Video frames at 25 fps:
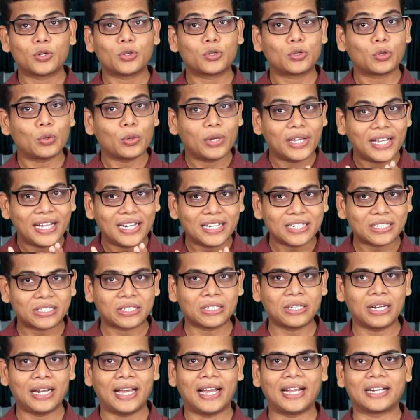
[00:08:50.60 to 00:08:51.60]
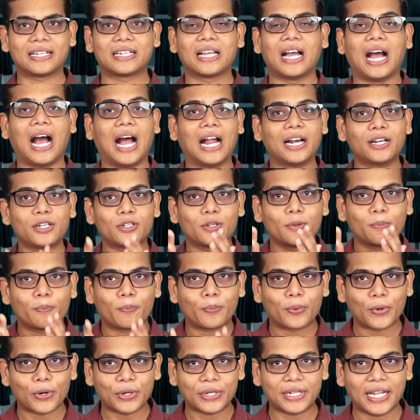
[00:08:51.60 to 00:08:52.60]
to insulate and to
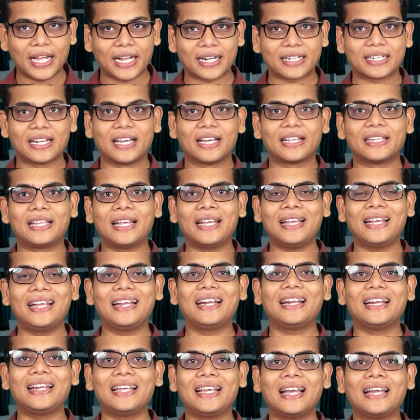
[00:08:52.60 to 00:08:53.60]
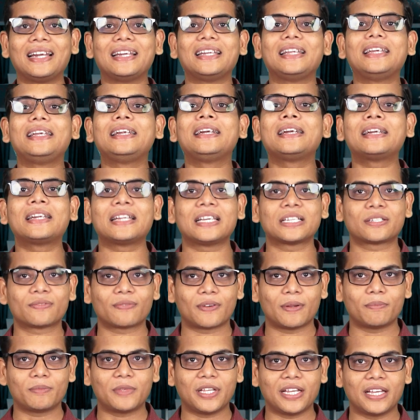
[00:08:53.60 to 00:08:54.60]
protect the Indian interest
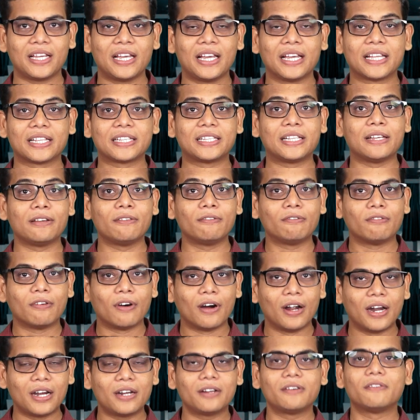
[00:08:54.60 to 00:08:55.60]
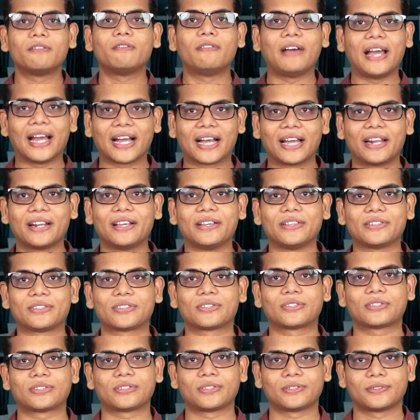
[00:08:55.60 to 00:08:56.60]
from the world
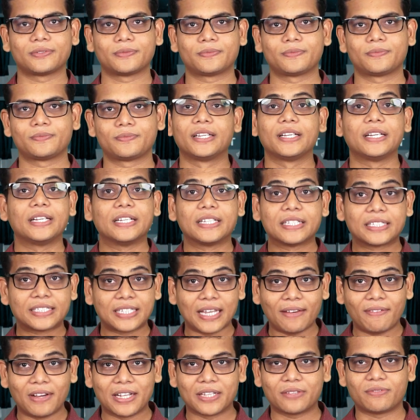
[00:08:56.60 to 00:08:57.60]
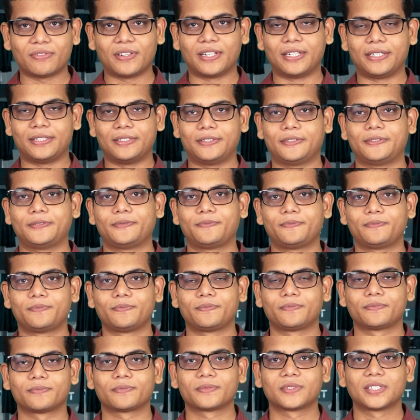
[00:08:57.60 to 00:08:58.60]
vagaries. Seventh one,
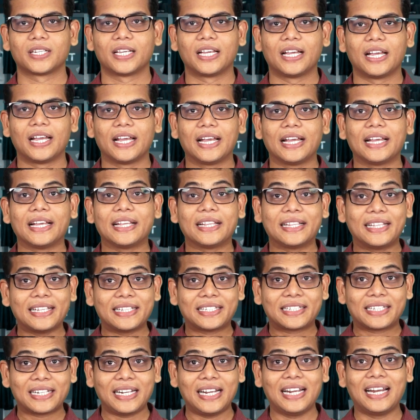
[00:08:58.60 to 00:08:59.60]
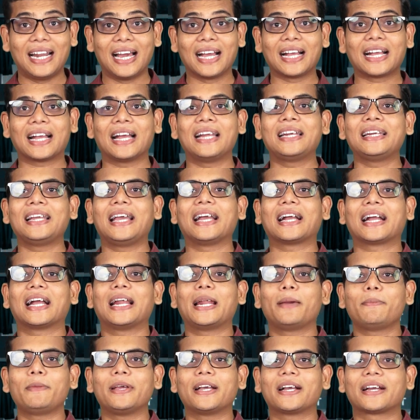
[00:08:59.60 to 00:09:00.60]
the Sri Lankan
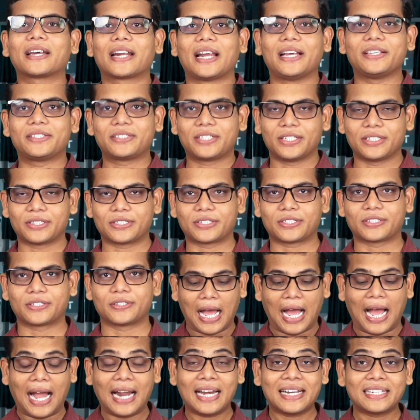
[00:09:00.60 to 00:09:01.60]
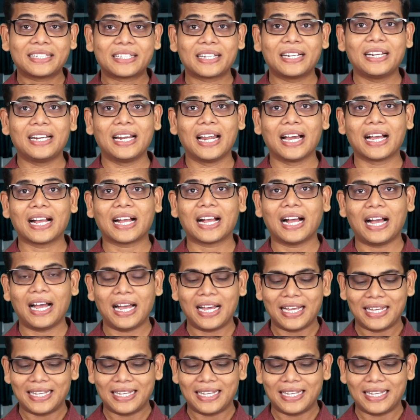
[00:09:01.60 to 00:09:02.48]
economic crisis, and Sri Lanka